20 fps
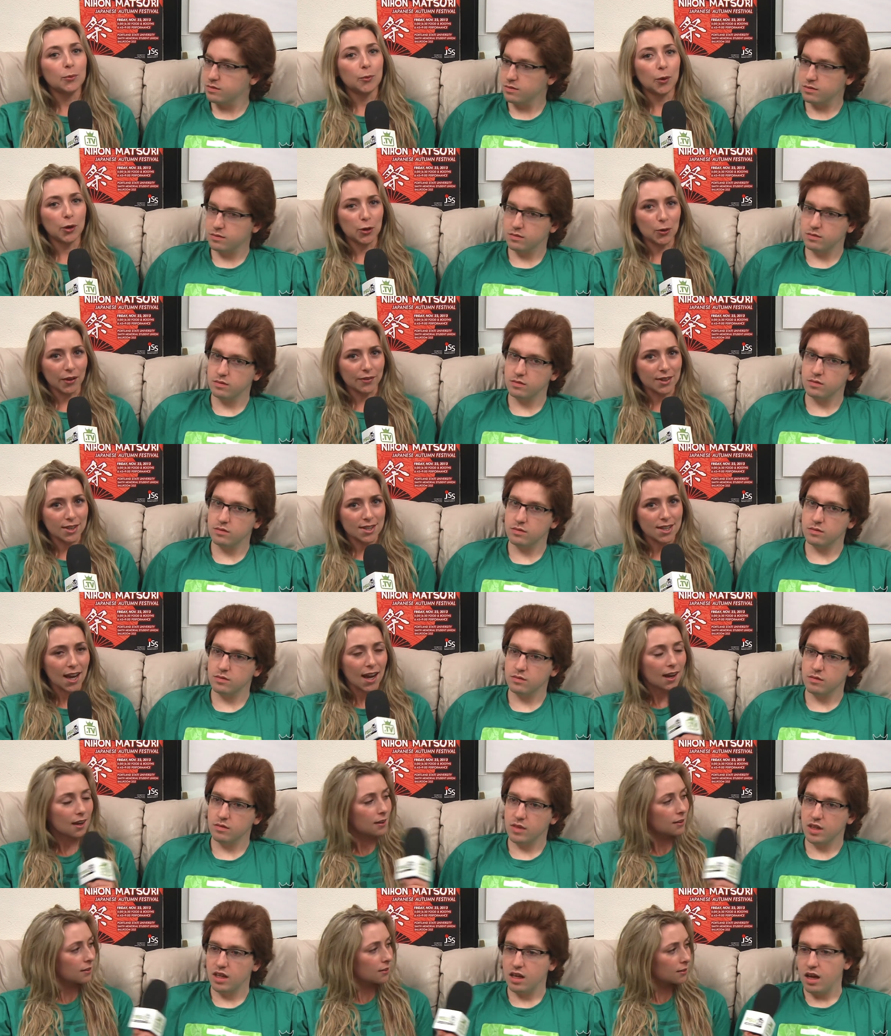Speaker 1: what do you have to
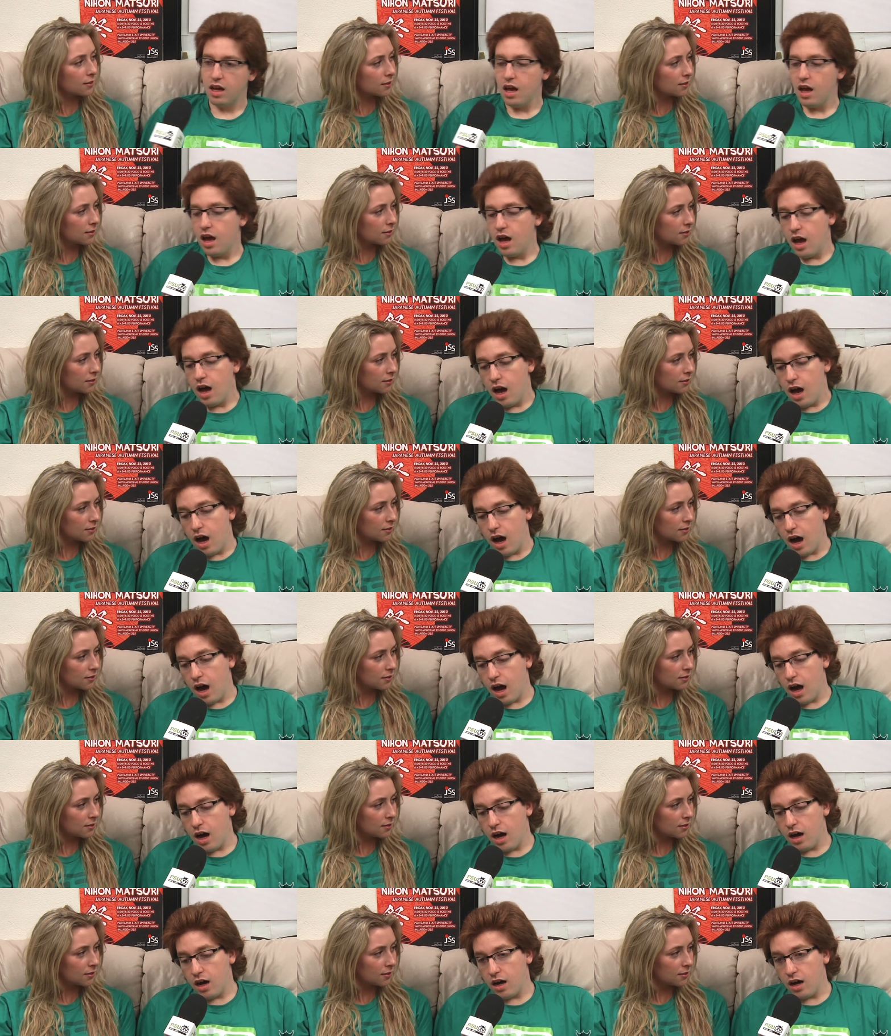say?
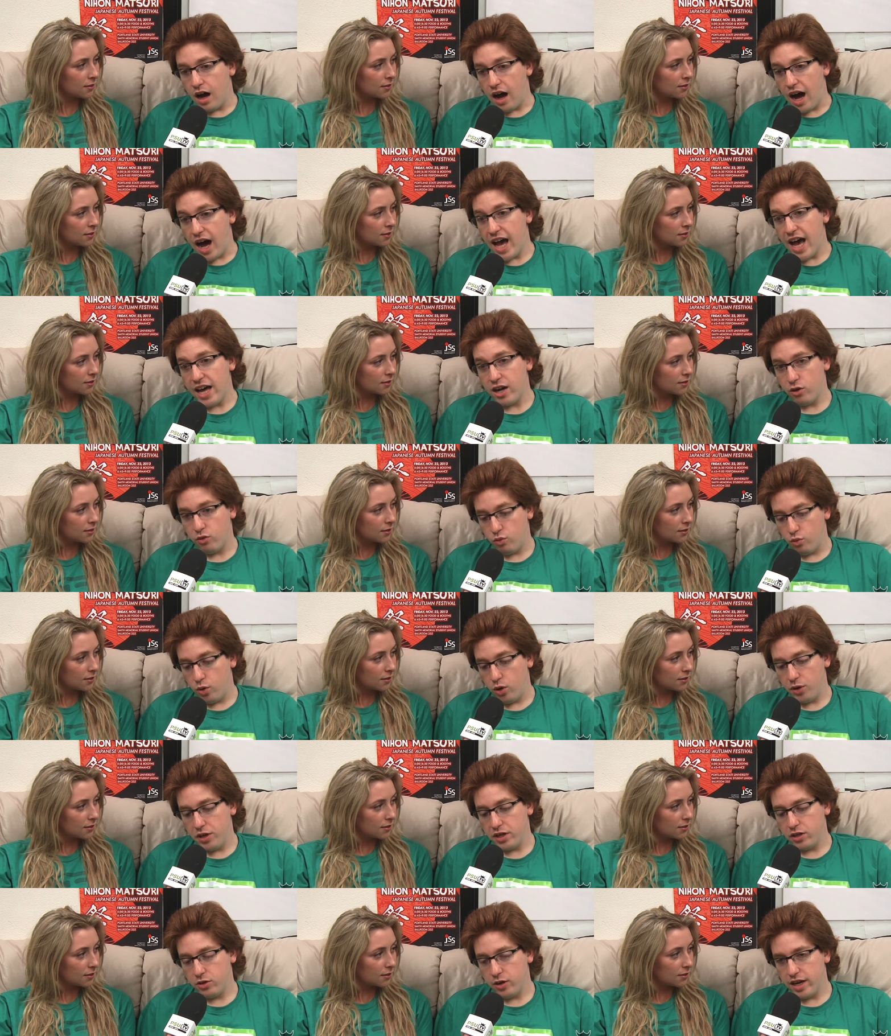
Speaker 2: Uh, I had a
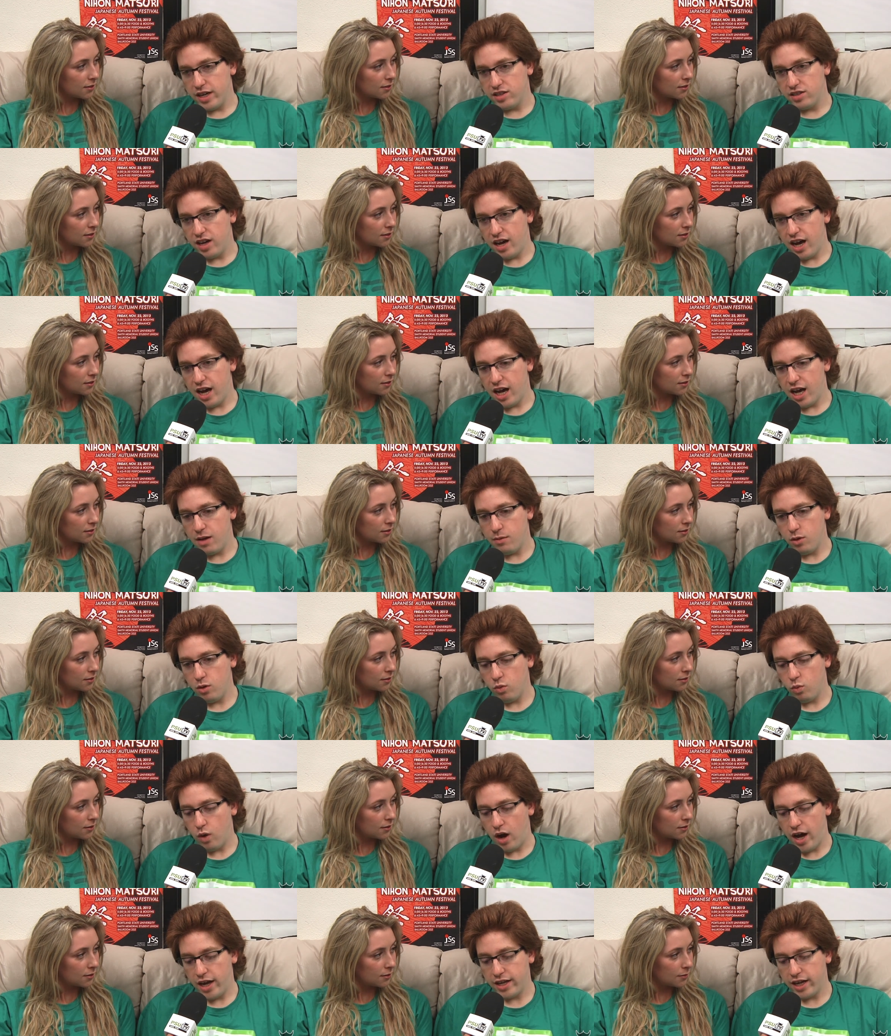really great
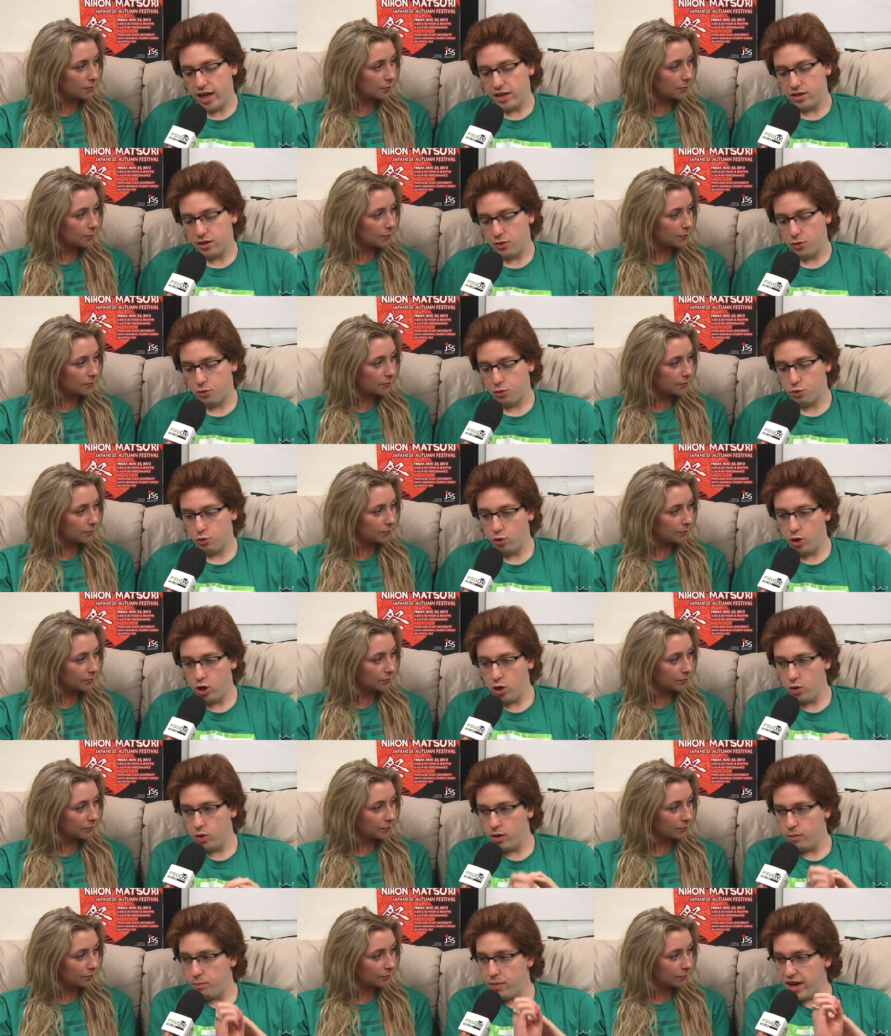time. I got to
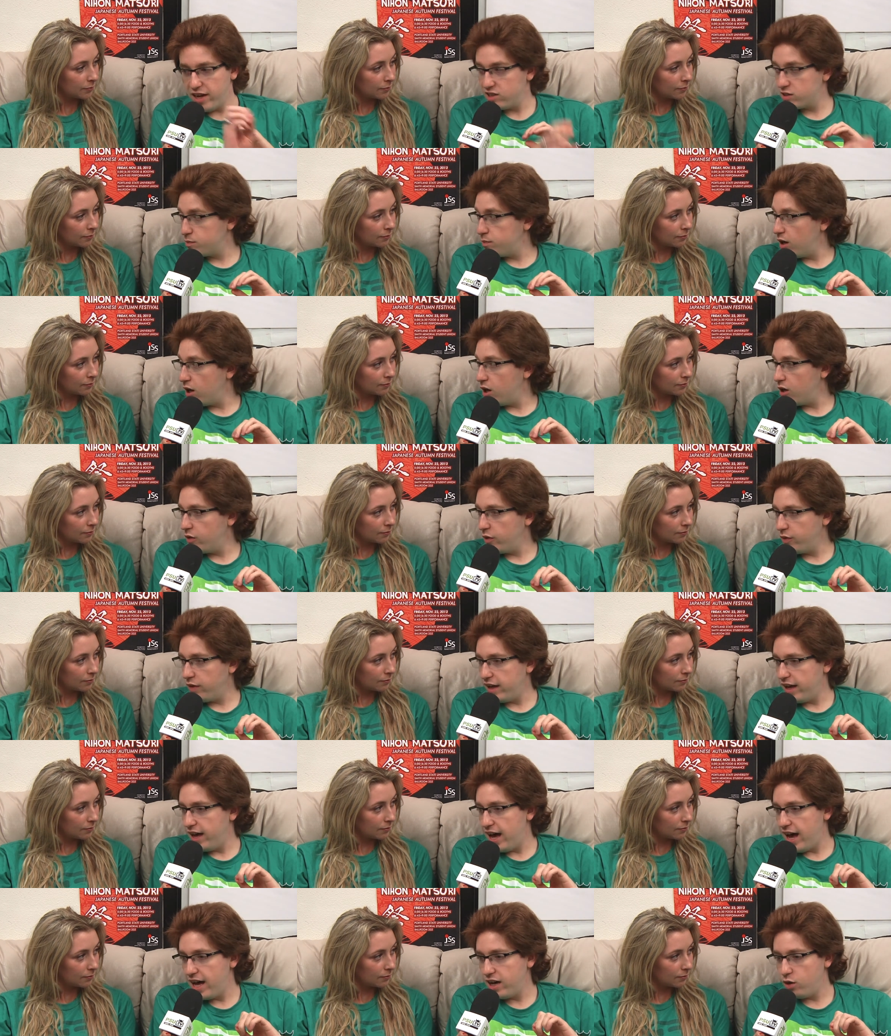throw a baseball that they
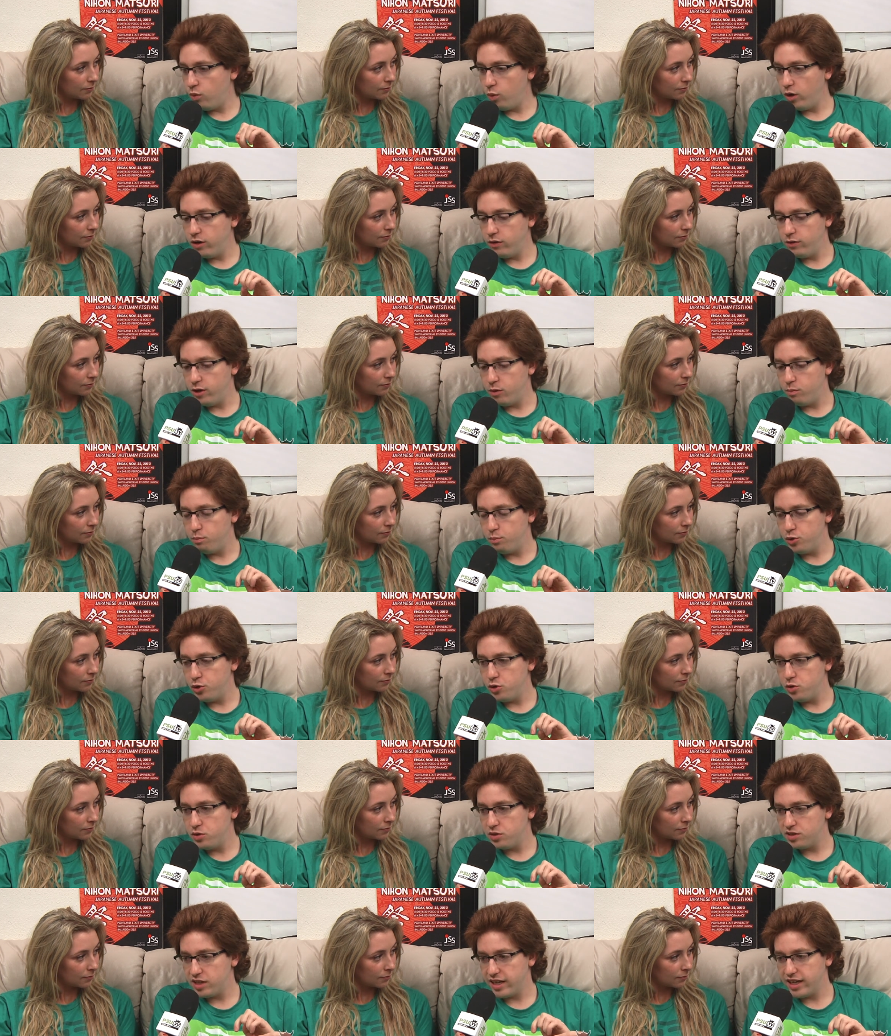had at one of their
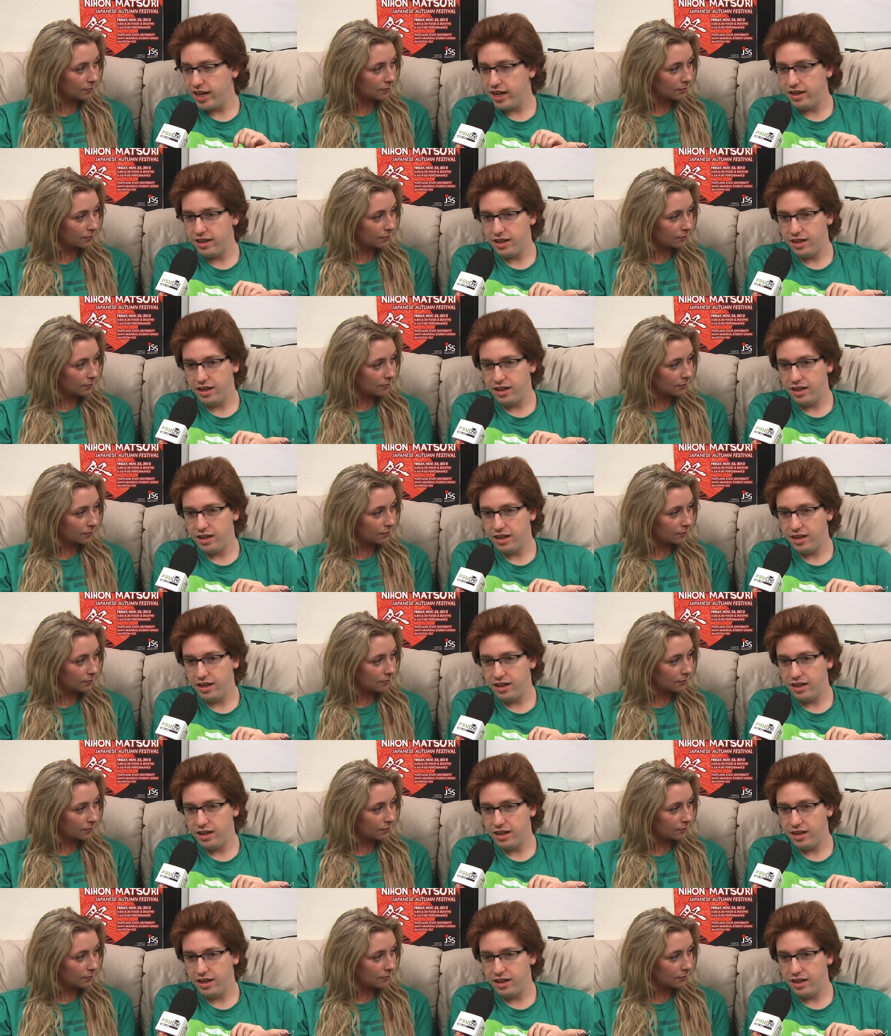booths. I got